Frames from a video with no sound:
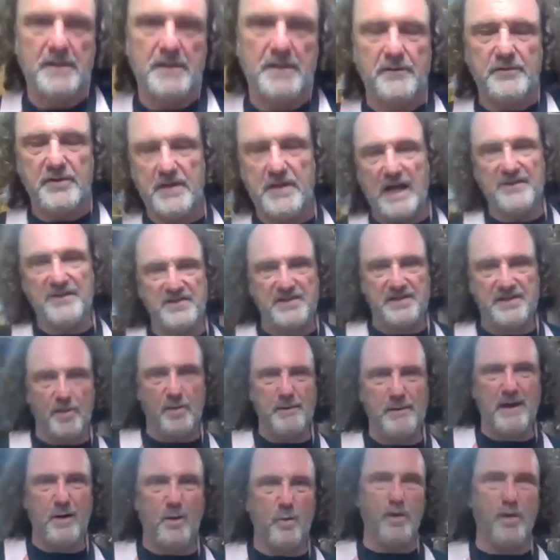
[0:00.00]
You guys know
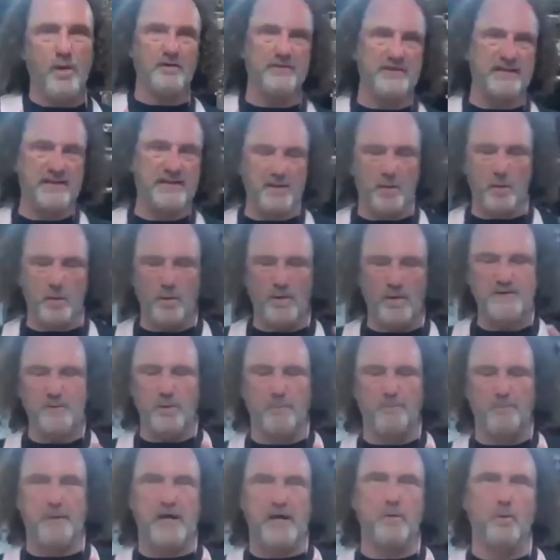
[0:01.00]
about welding, you don't want to do a
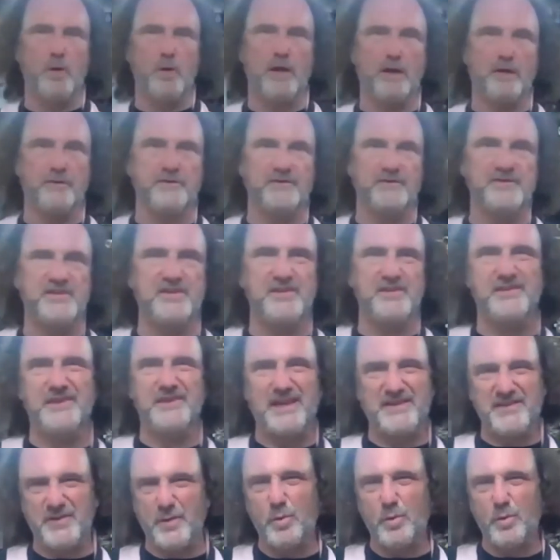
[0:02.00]
butt weld.
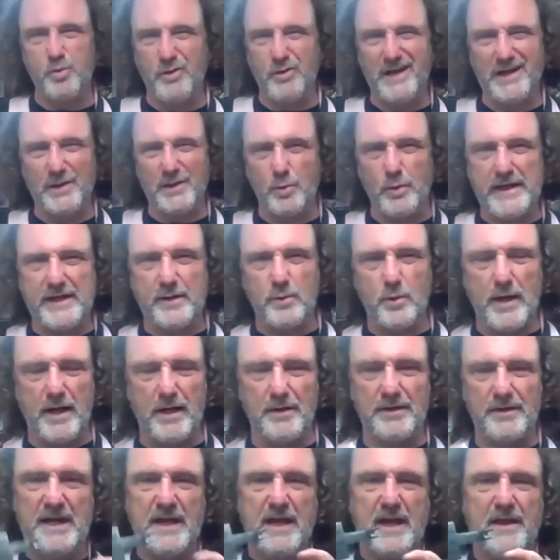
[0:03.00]
That's a really weak
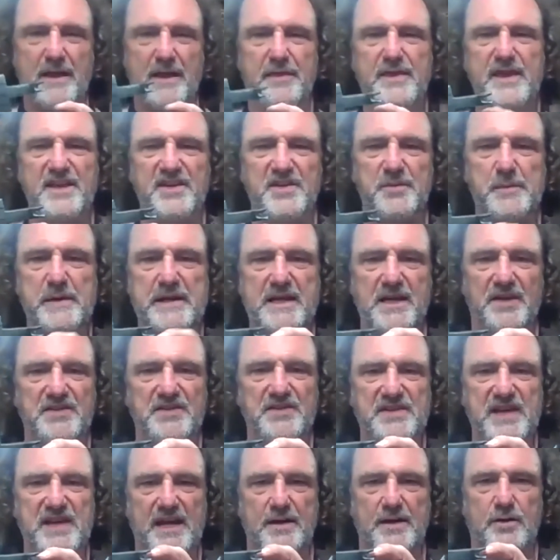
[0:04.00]
weld. This, because
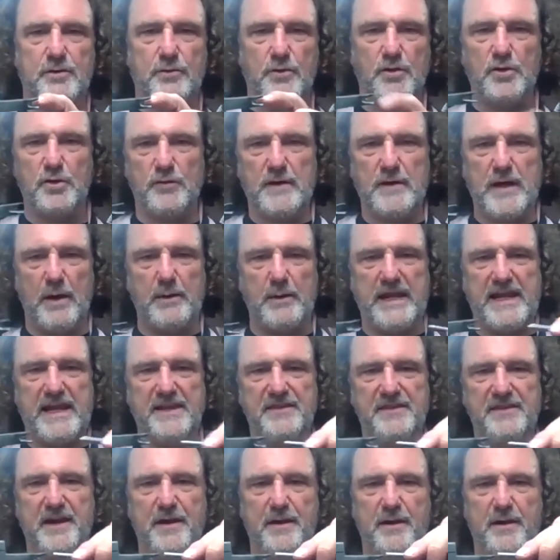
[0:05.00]
it's got a groove going
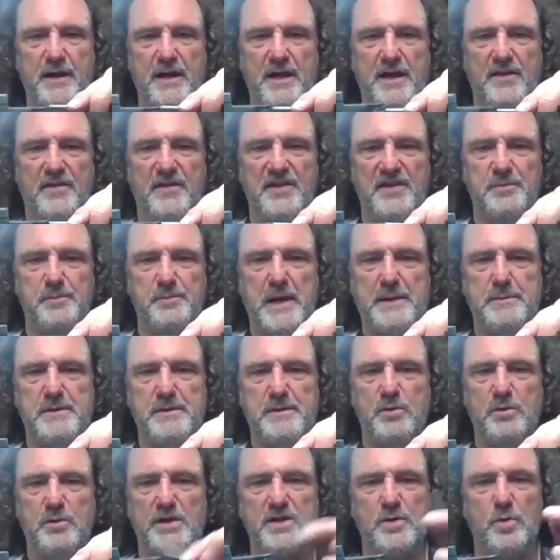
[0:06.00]
in there. This
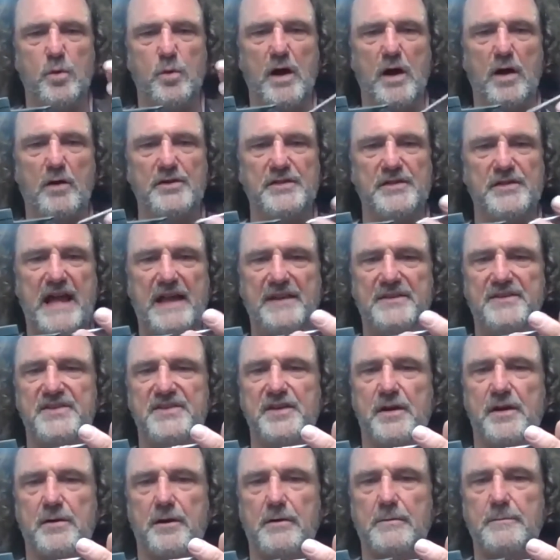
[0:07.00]
baby, when you weld in that
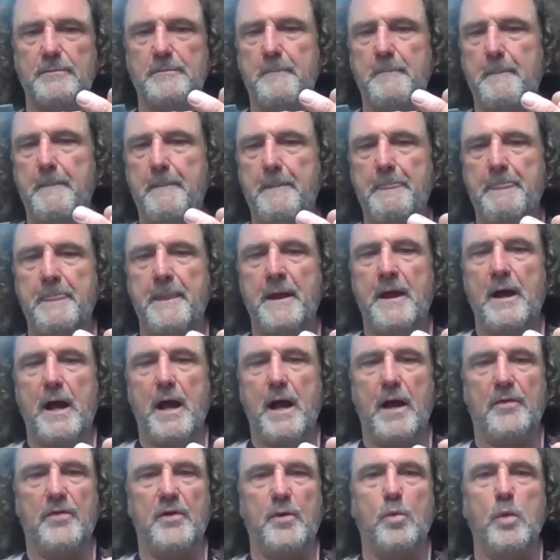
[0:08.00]
sucker,
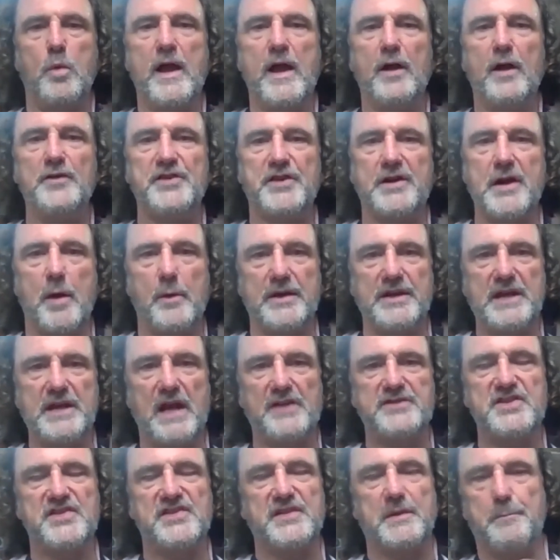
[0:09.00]
the welds are going
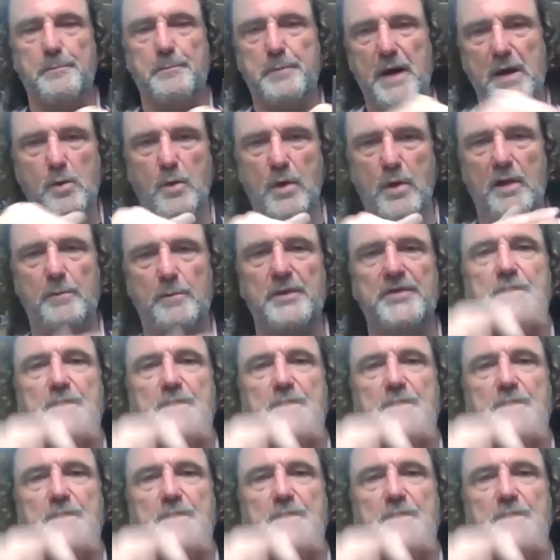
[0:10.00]
not just a butt weld, but